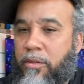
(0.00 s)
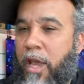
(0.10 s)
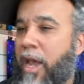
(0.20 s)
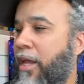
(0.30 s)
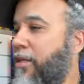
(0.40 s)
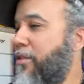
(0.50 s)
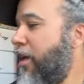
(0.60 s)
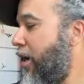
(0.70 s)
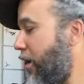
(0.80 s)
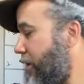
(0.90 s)
And it's
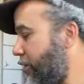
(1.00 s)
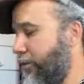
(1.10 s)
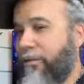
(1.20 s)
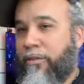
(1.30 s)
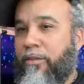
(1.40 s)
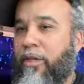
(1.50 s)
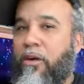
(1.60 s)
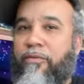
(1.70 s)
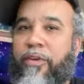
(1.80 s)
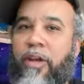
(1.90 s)
dead.
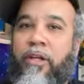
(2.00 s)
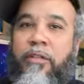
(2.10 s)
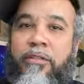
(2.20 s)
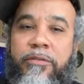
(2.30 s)
Go figure.